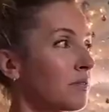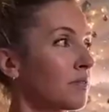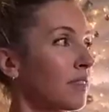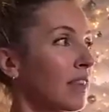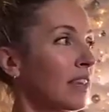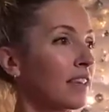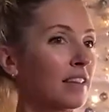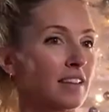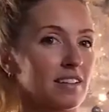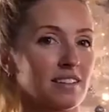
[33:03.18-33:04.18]

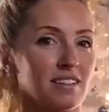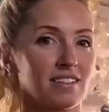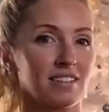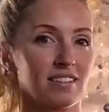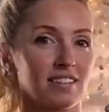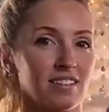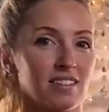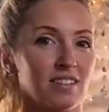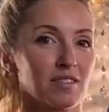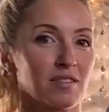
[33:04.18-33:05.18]

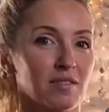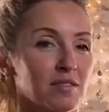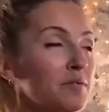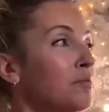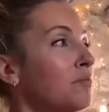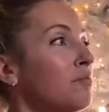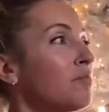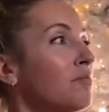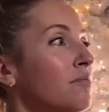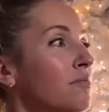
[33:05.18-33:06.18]

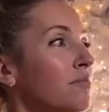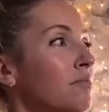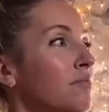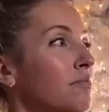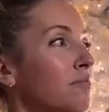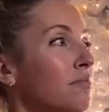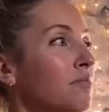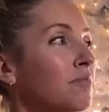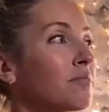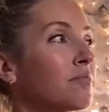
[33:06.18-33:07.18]

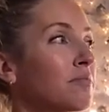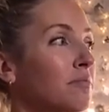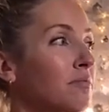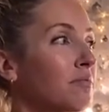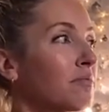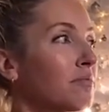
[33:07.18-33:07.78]
(silent)